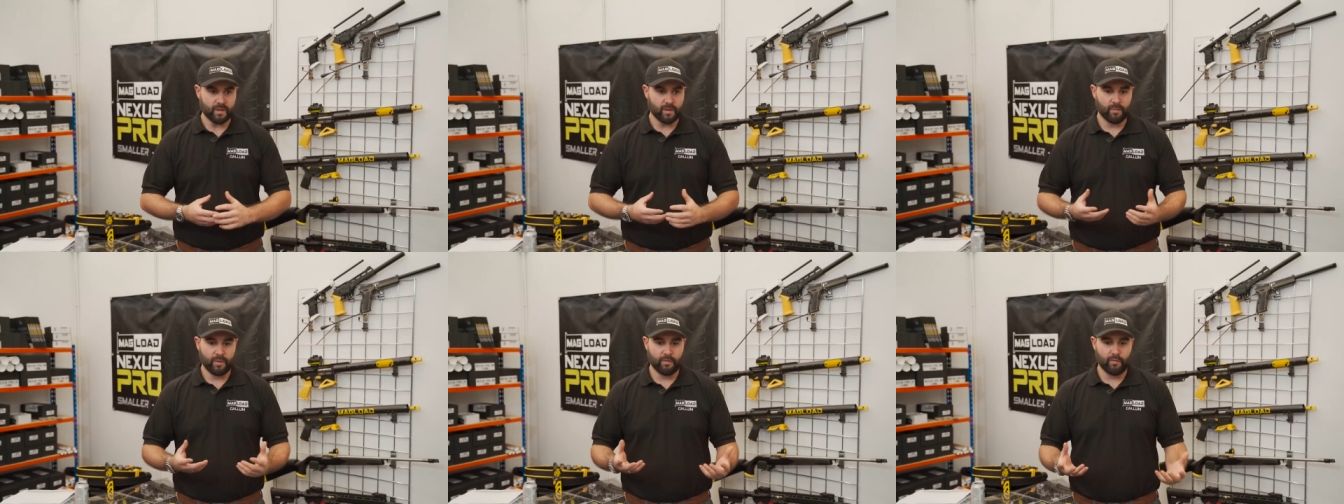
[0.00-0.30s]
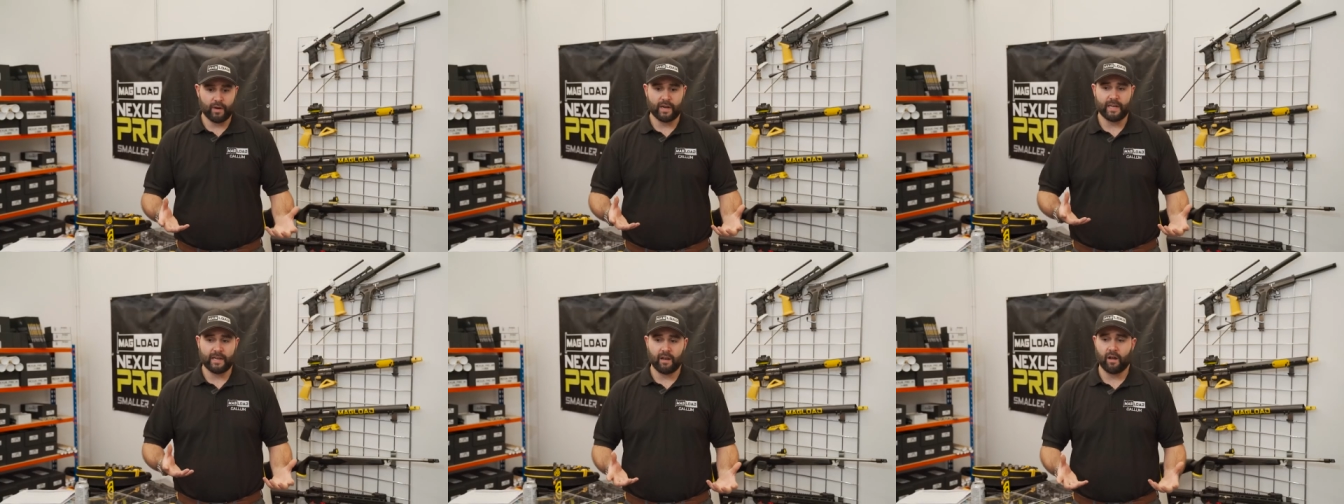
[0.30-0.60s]
we
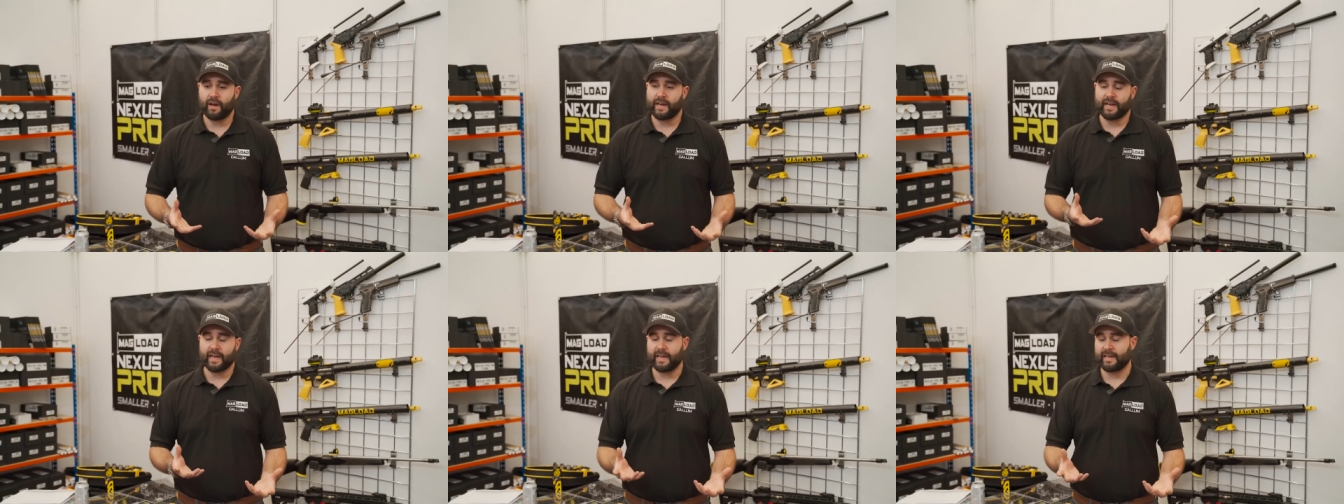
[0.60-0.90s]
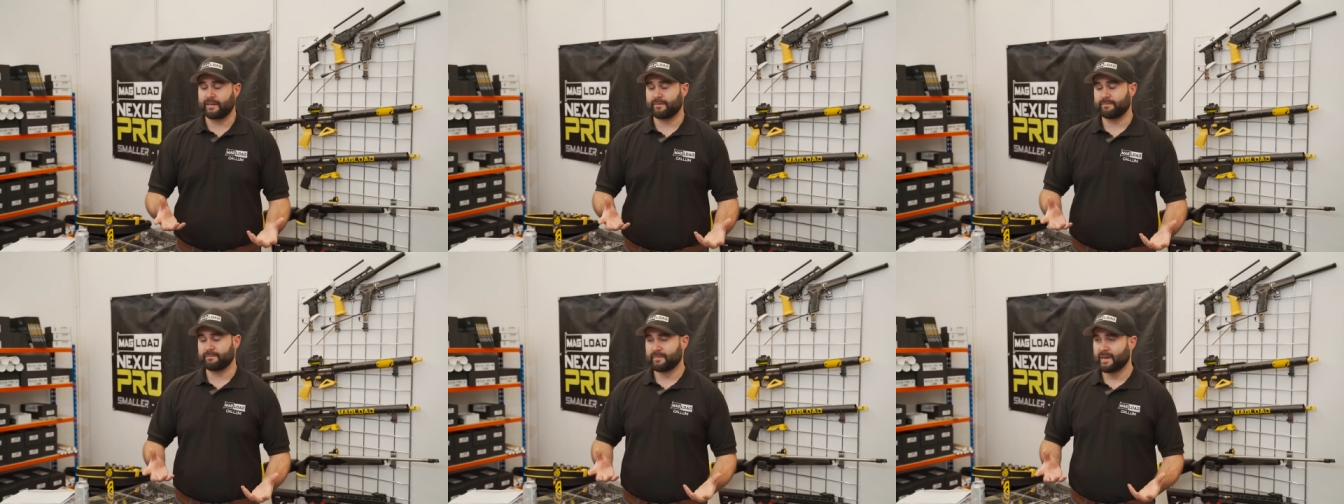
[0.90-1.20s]
really like
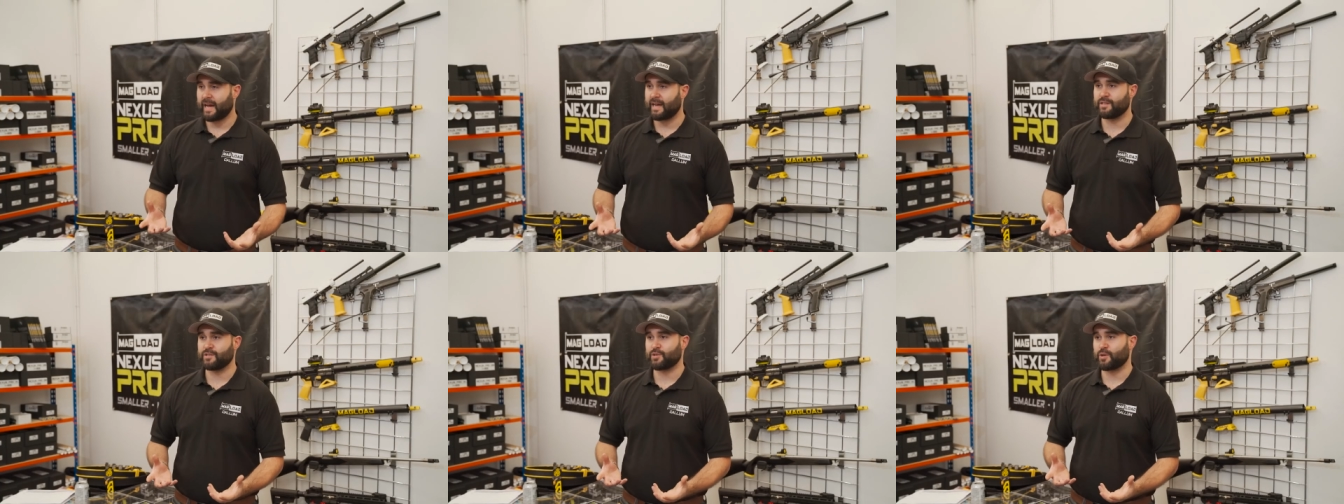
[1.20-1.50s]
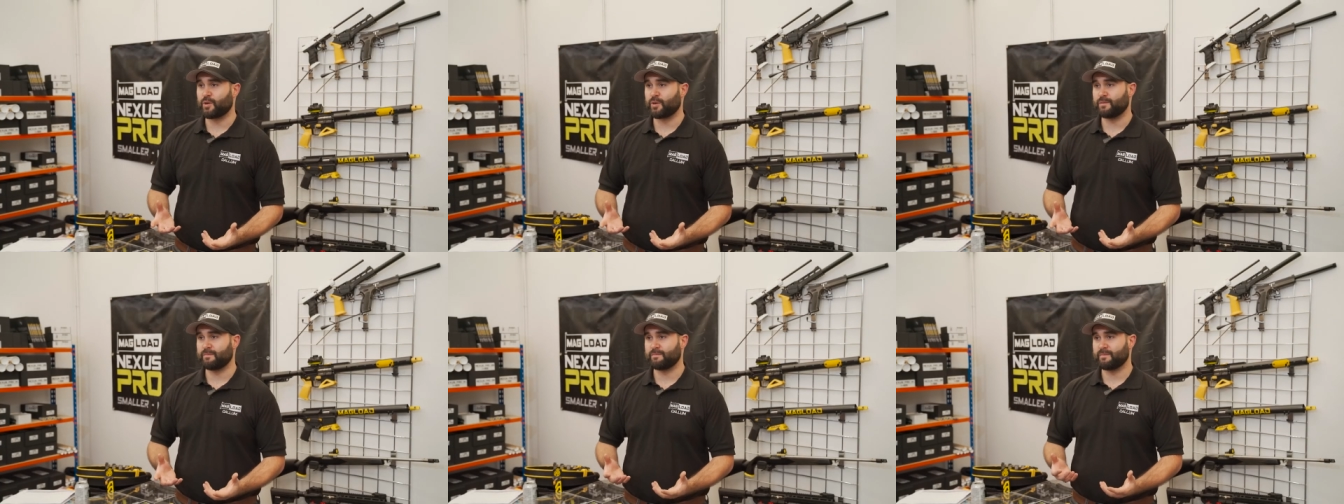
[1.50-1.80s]
getting
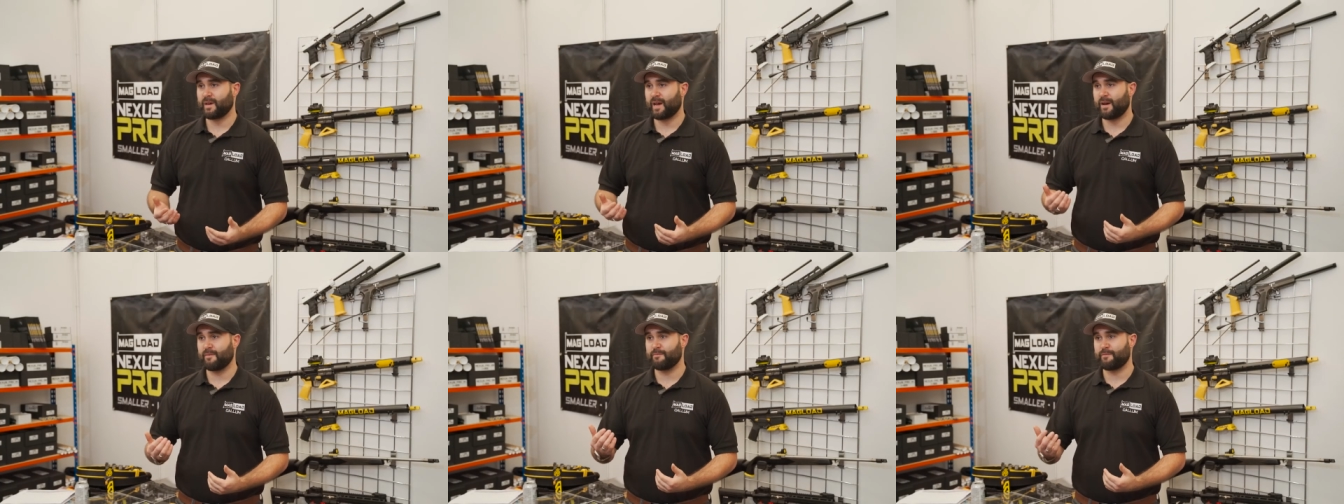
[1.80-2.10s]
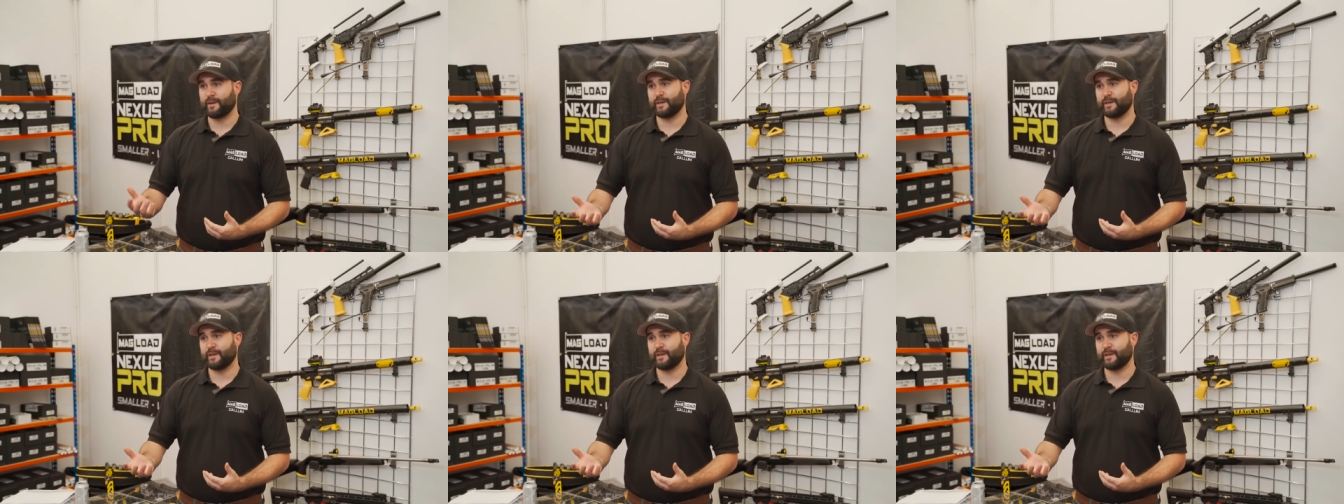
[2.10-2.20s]
hands-on, um,